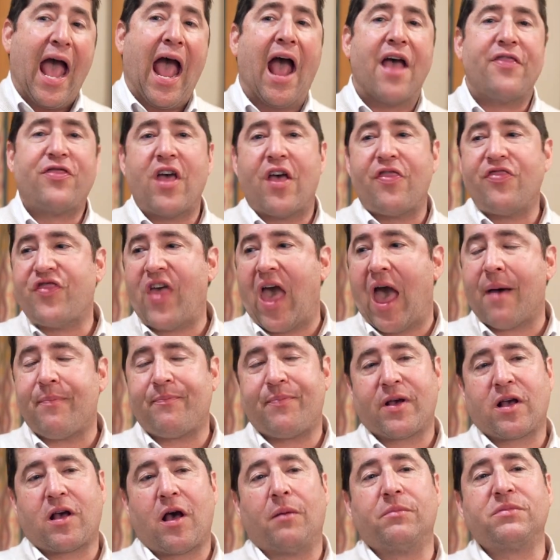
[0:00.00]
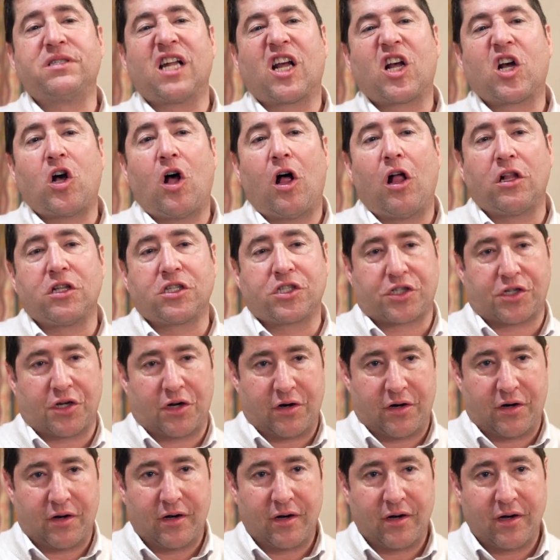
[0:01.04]
And then that becomes a
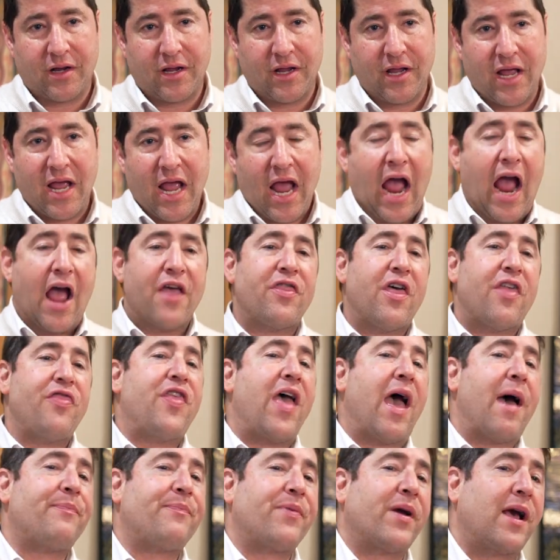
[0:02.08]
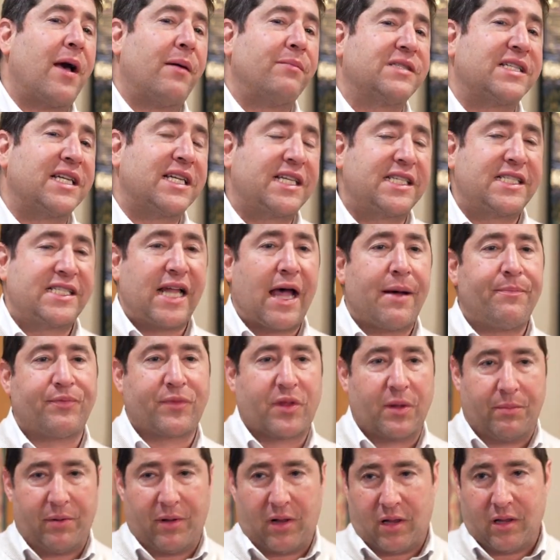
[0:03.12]
culture. And then that becomes
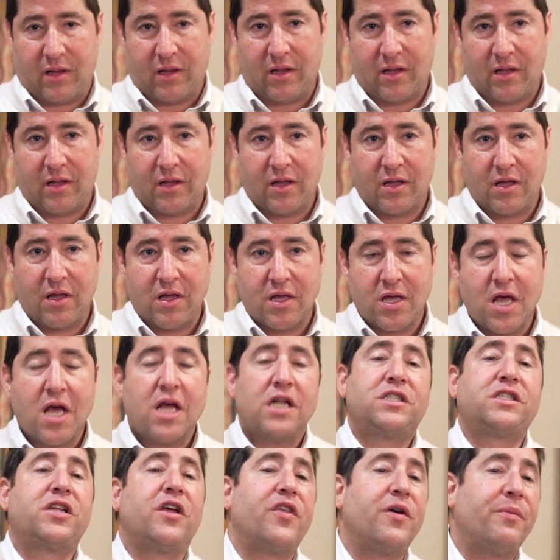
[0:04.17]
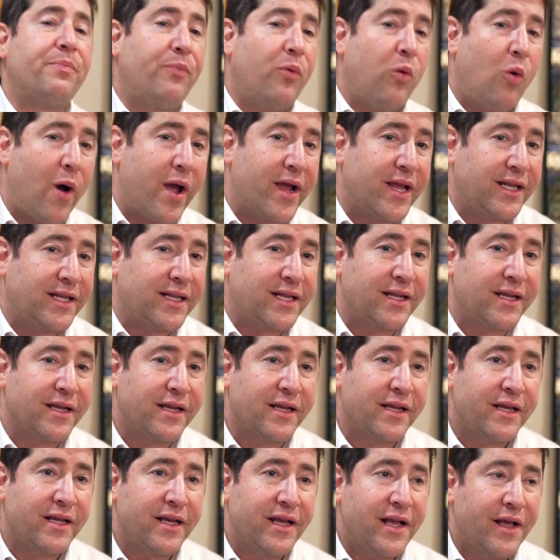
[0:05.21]
acceptable to the point
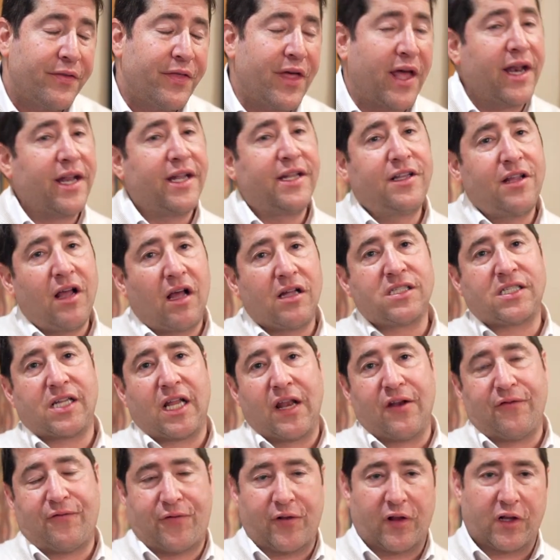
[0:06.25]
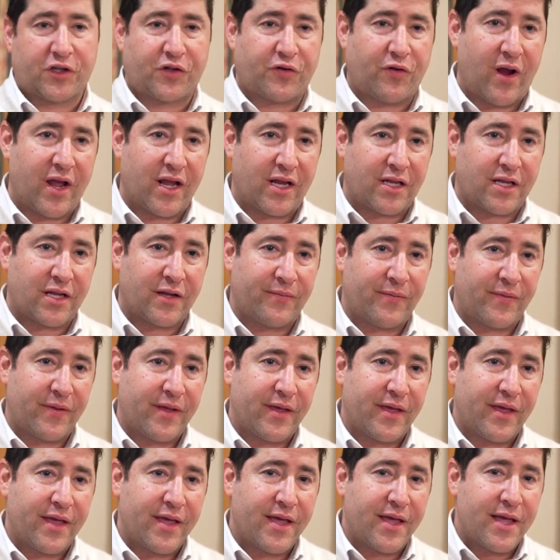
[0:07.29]
that it does infiltrate.
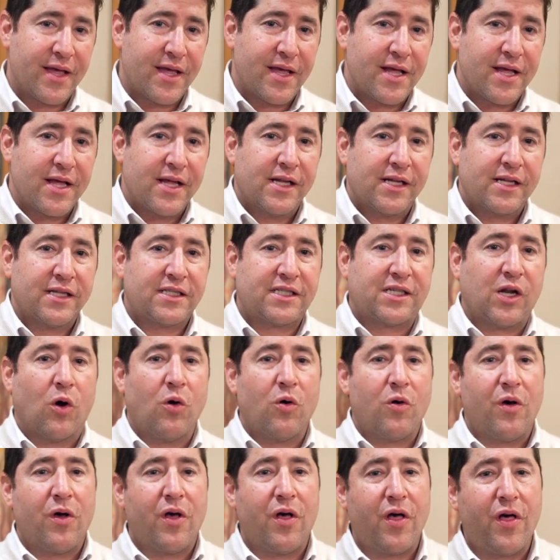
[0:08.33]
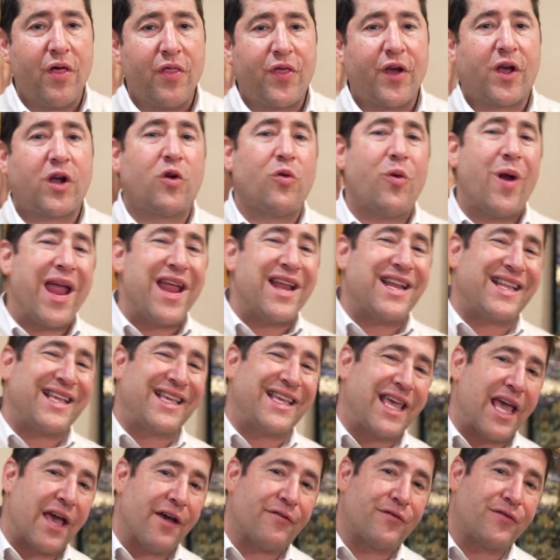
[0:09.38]
So the
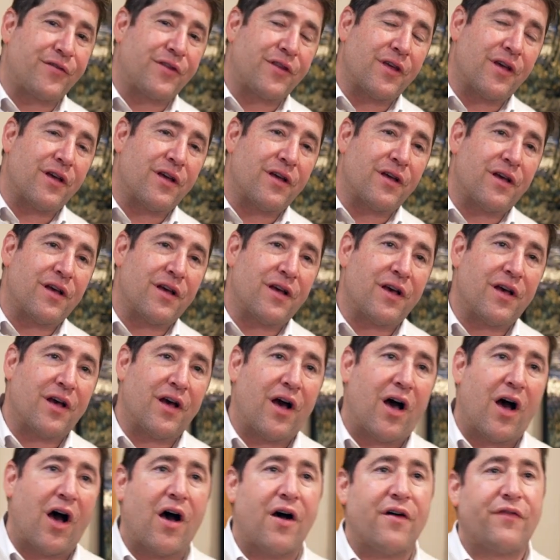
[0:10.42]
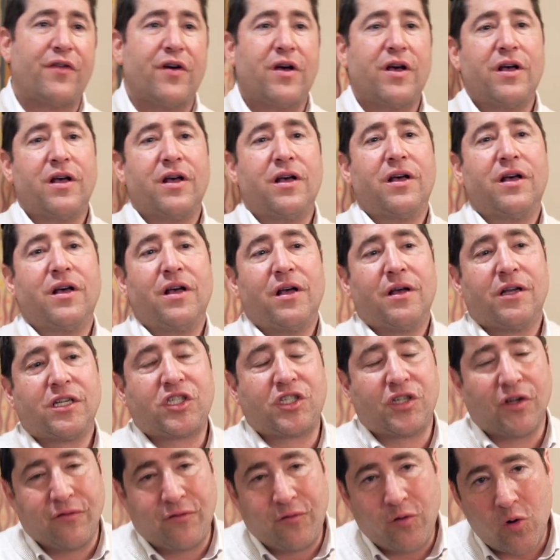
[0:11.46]
great gift of
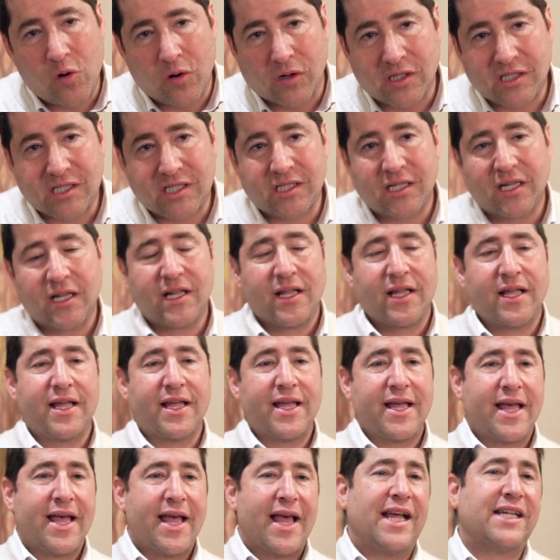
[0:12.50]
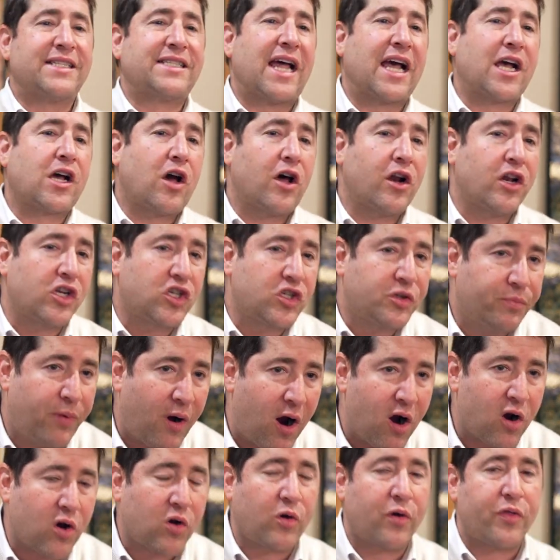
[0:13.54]
Shavuos is HaKadosh
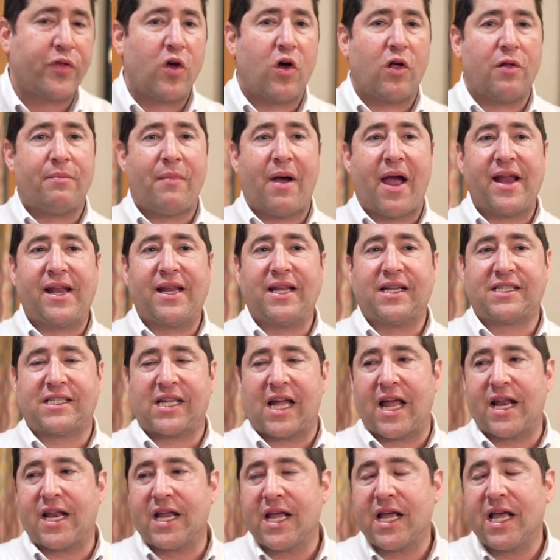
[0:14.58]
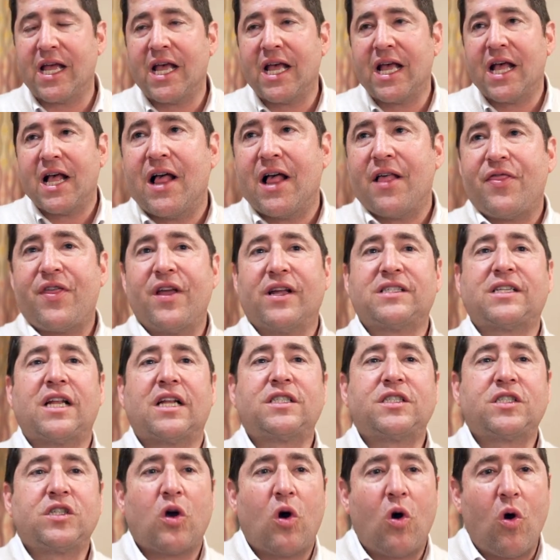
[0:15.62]
Baruch Hu, the Almighty said, there's a
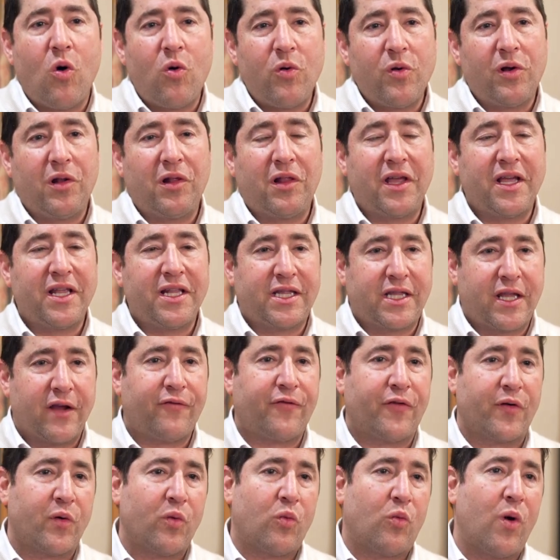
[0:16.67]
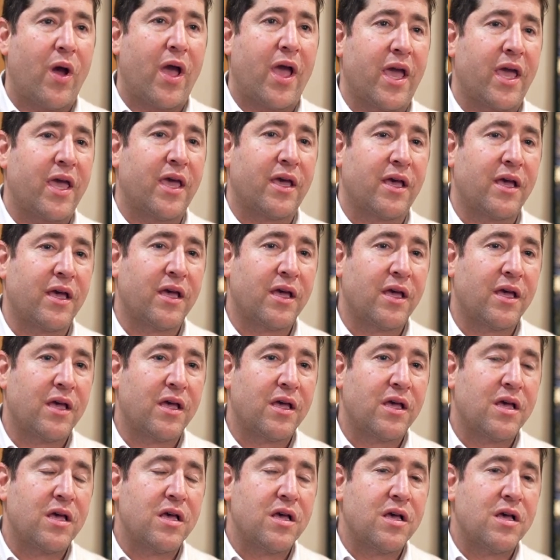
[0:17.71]
totally different way
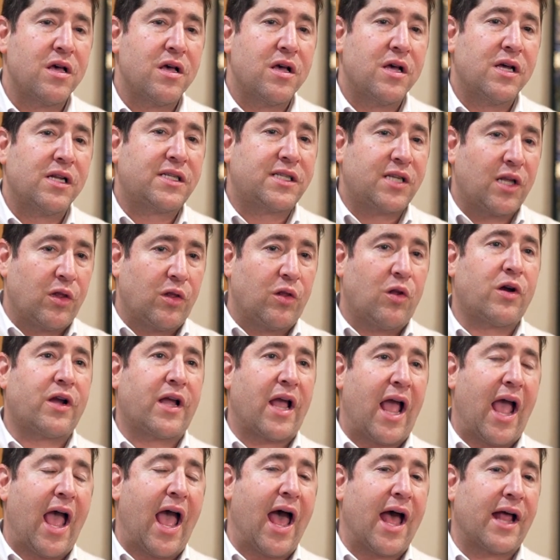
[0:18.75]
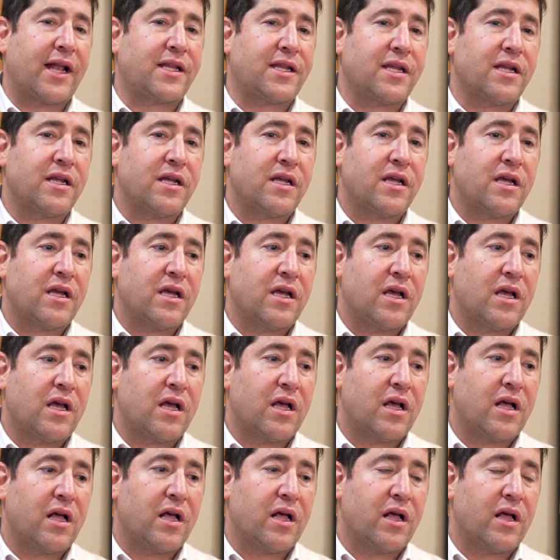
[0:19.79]
to look at
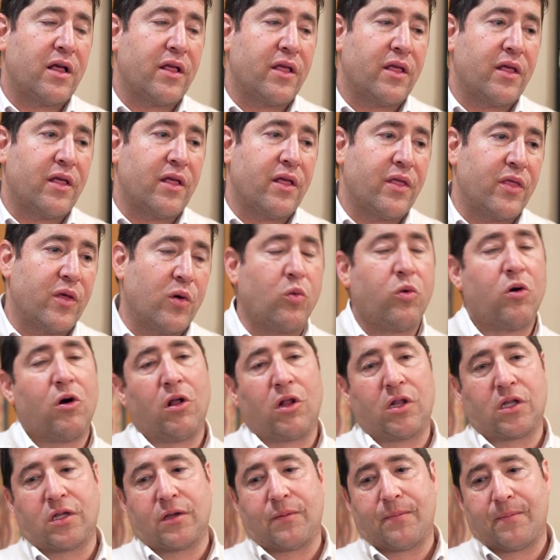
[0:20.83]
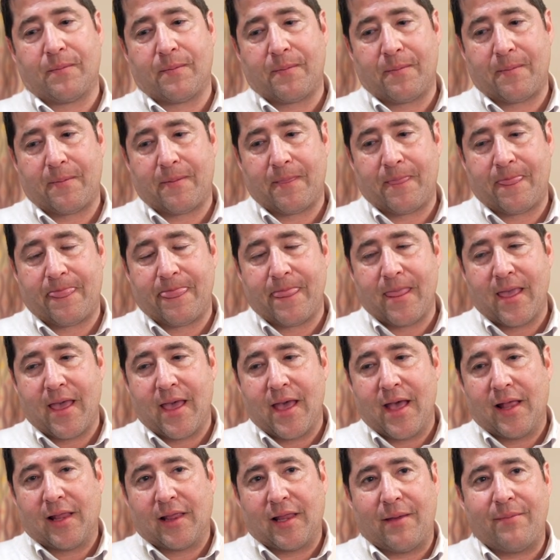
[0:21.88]
the world.
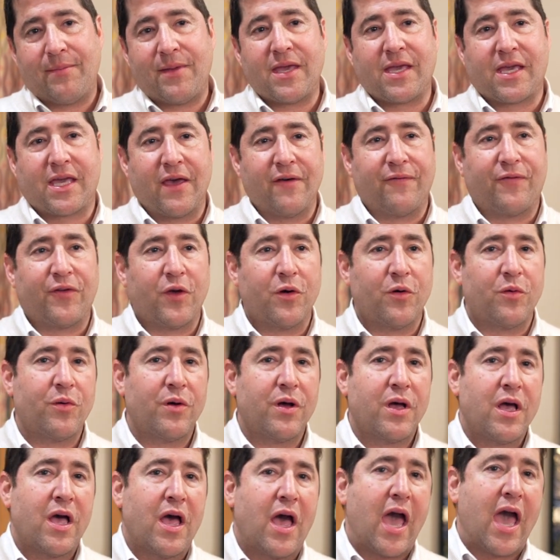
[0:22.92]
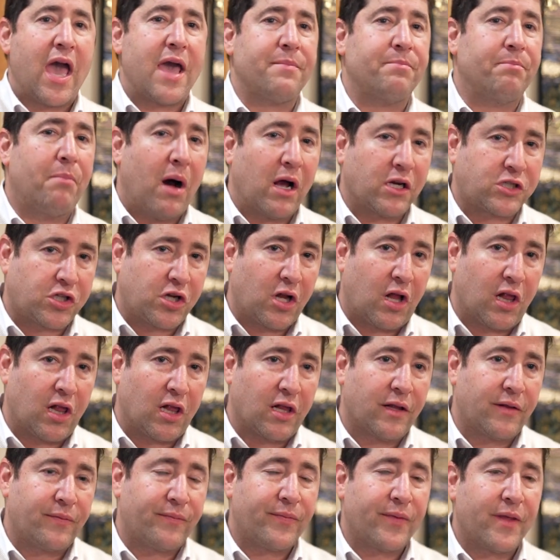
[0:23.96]
Let me give you a mashal.
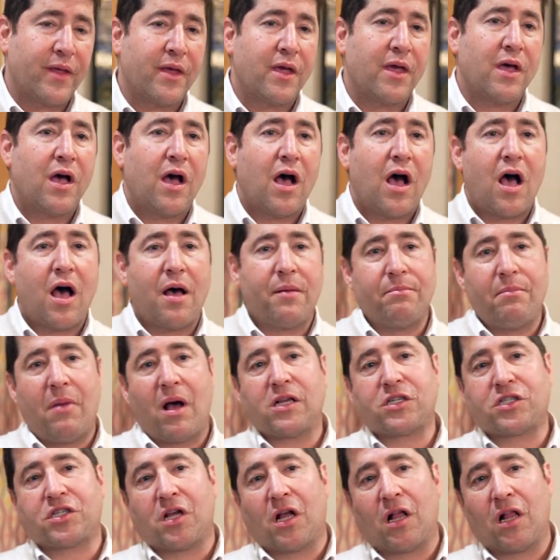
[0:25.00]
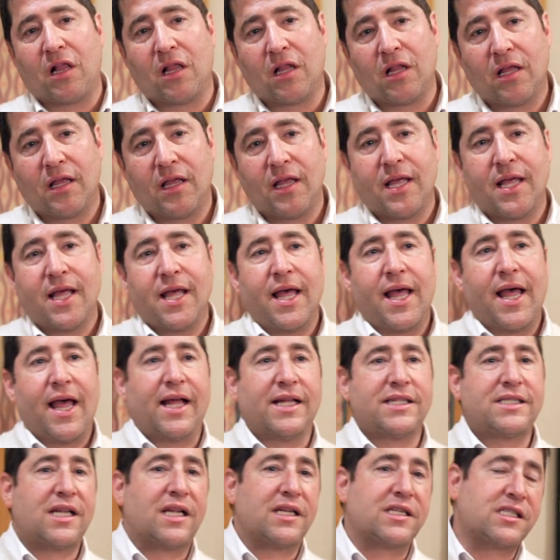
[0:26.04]
A mashal
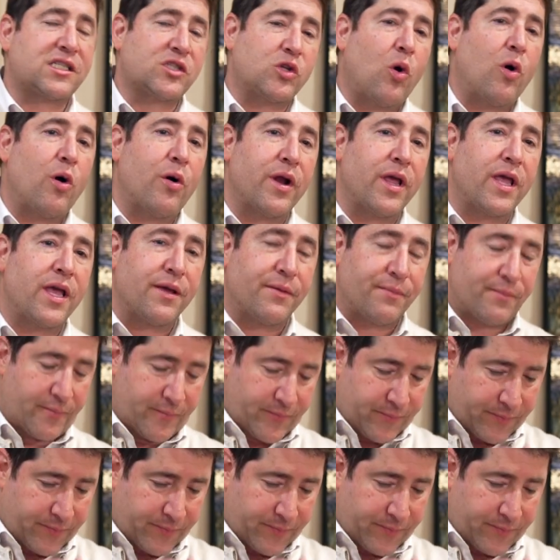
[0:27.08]
is a story